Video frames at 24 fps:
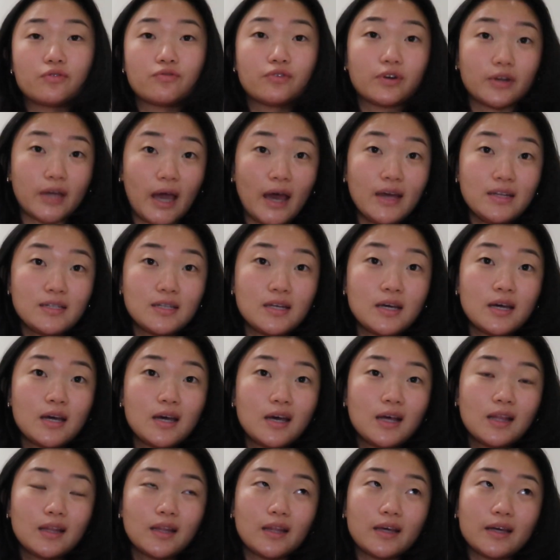forget.
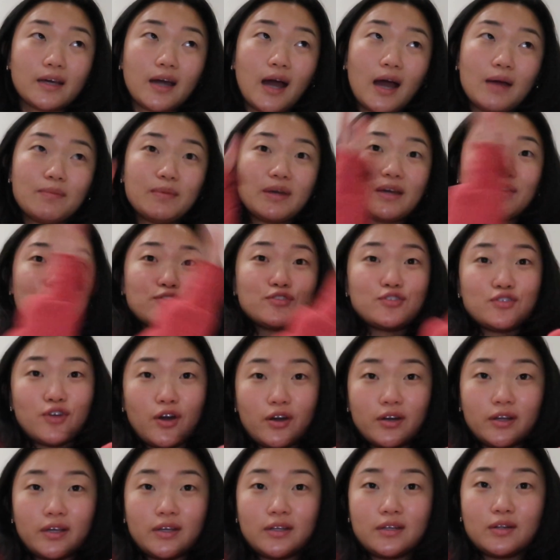Like, I may have
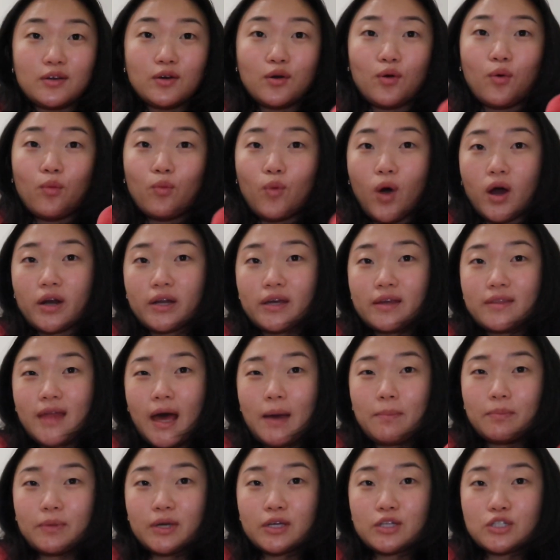started wanting
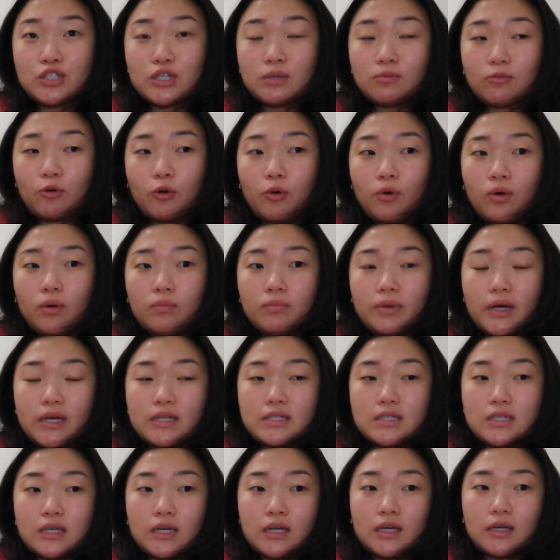that big term goal,
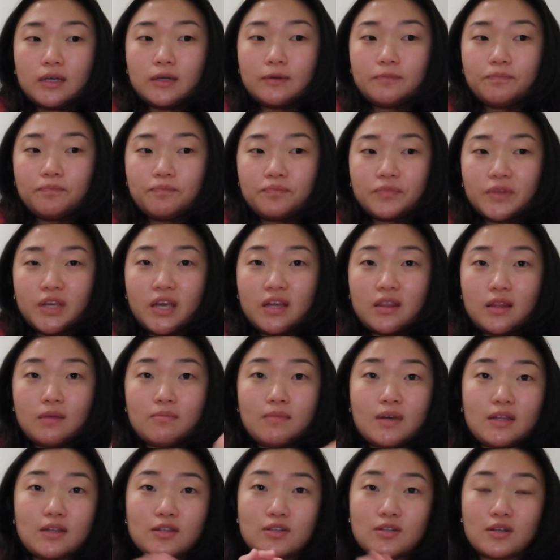but in the
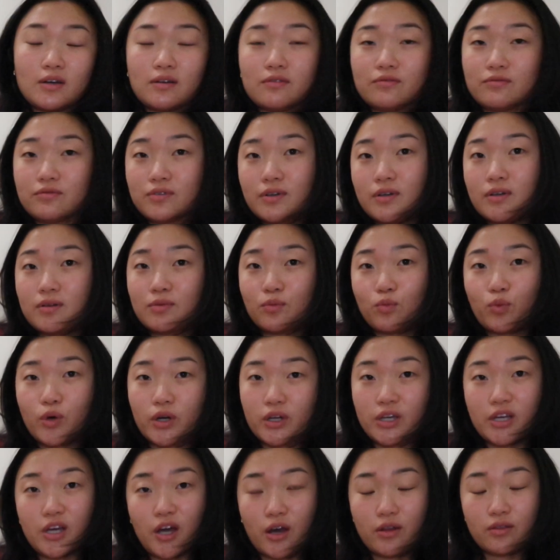midst of
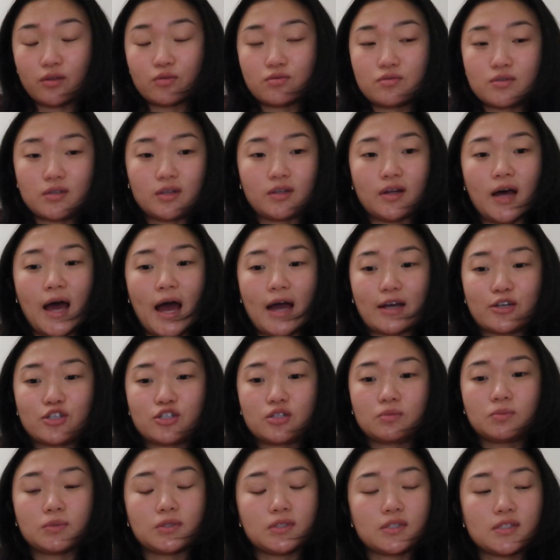working on those little
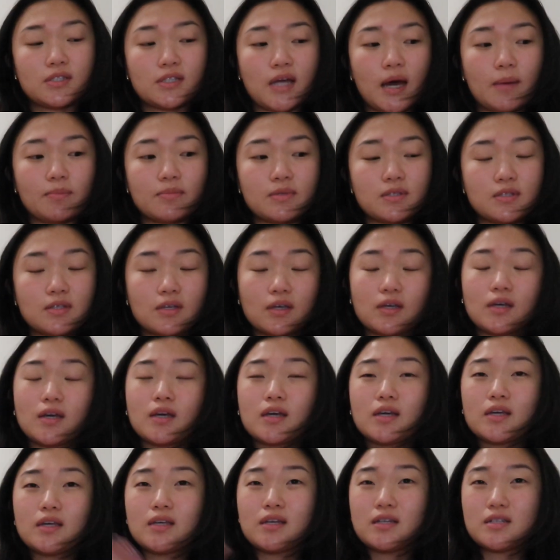actionable steps,
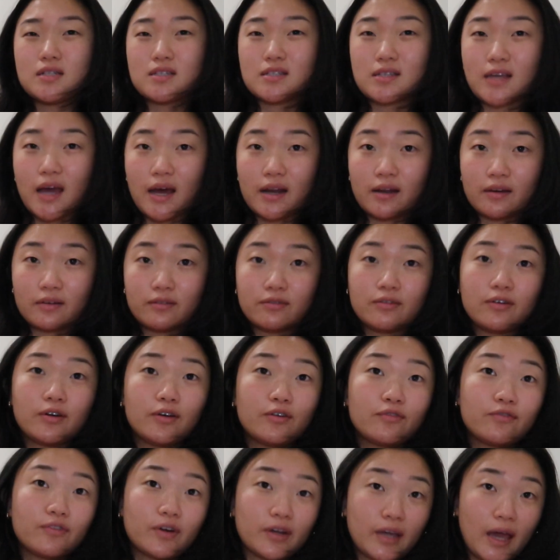you just kind of
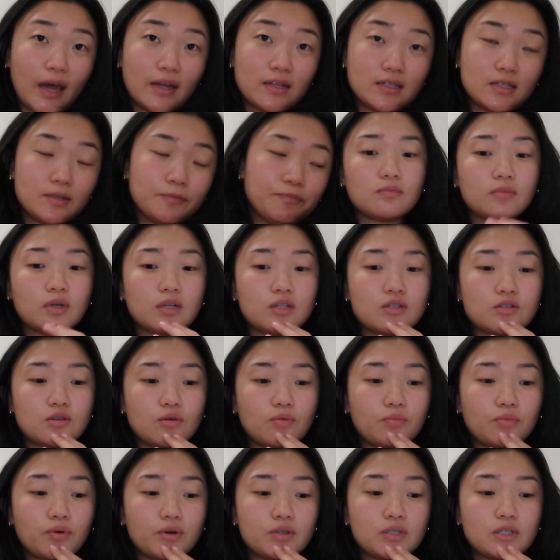forget. But it's so
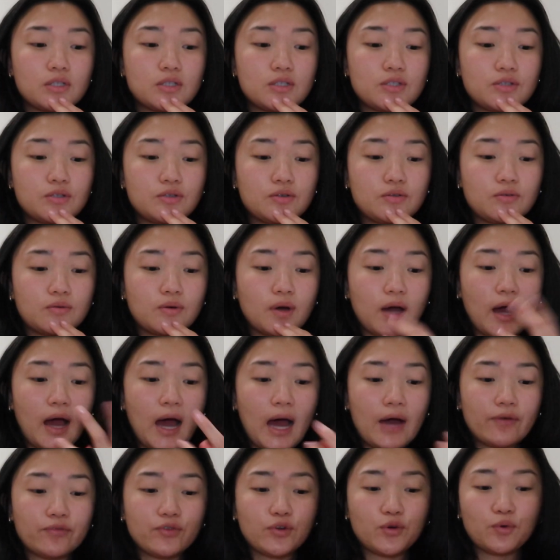important to
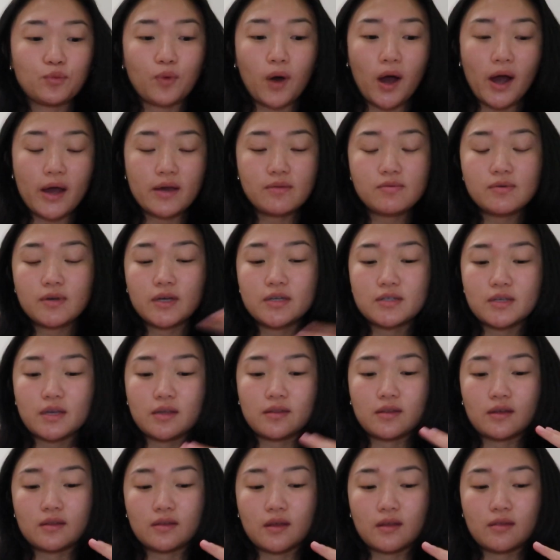have your why, because I
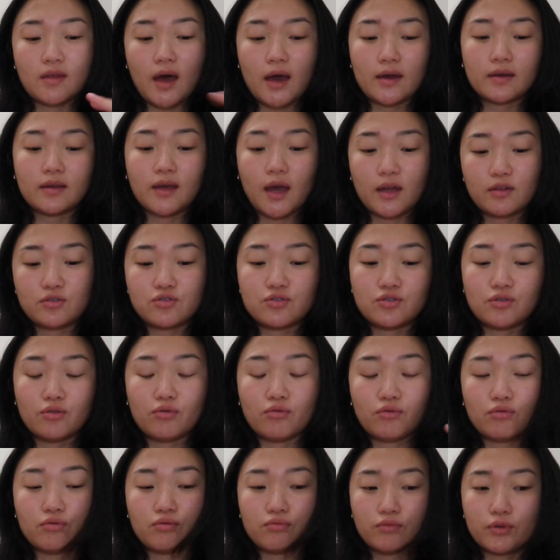think that that gets you
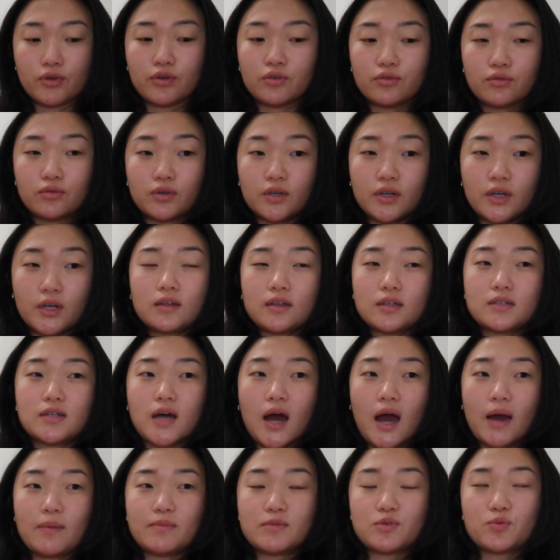through the
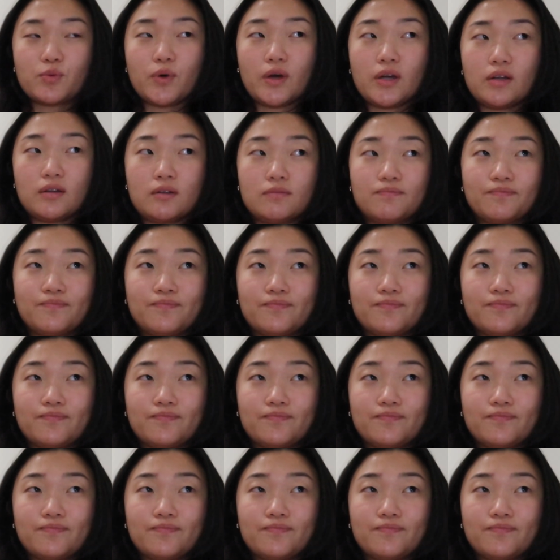times when